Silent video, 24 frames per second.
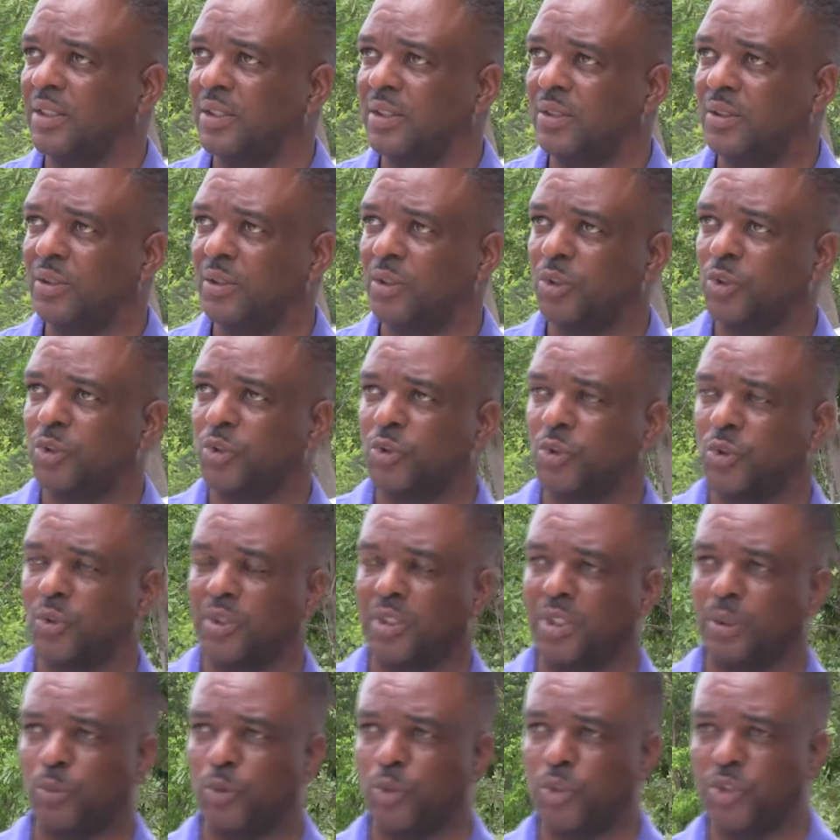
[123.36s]
or show
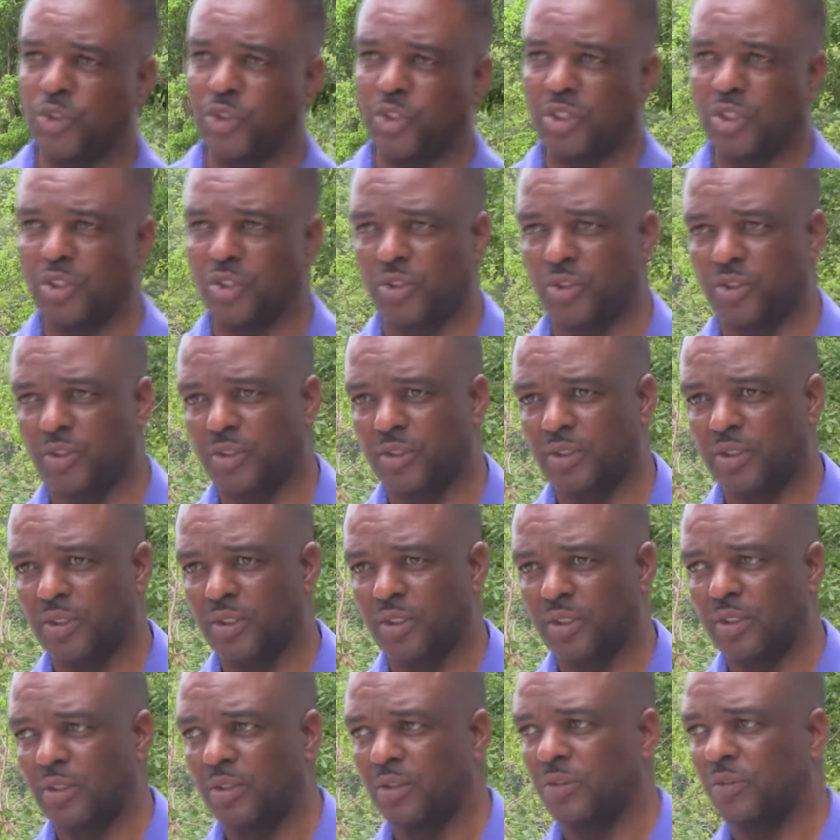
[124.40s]
their appreciation
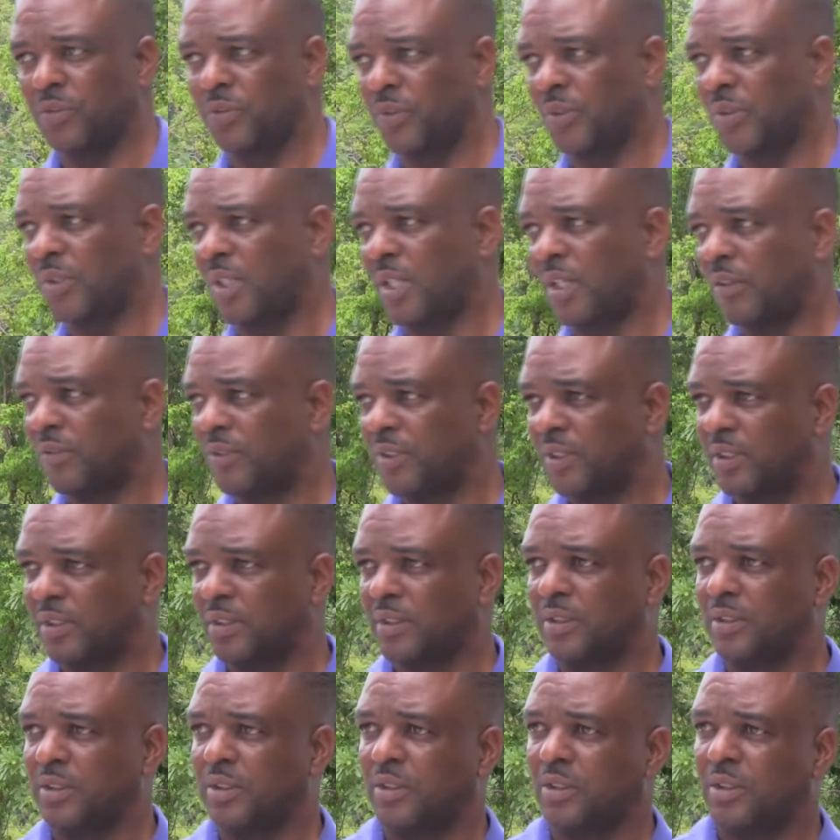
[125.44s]
for having